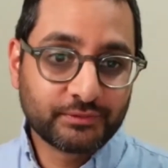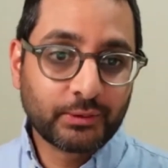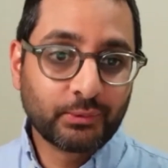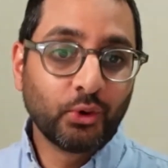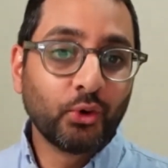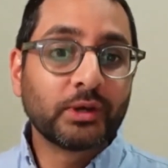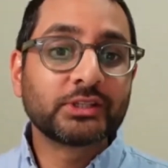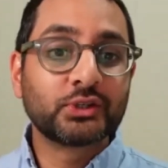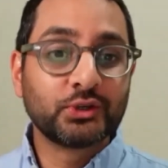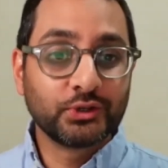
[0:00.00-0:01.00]
They were always
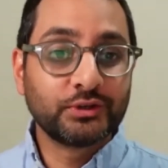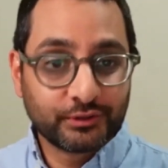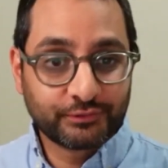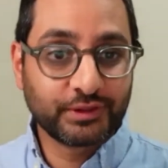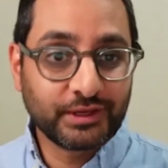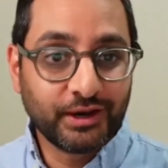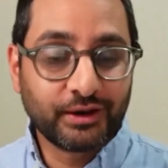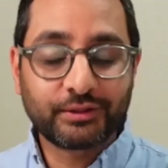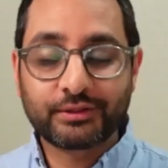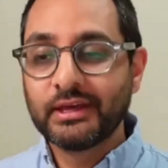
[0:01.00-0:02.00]
good for the
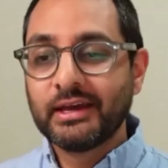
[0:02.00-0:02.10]
earth.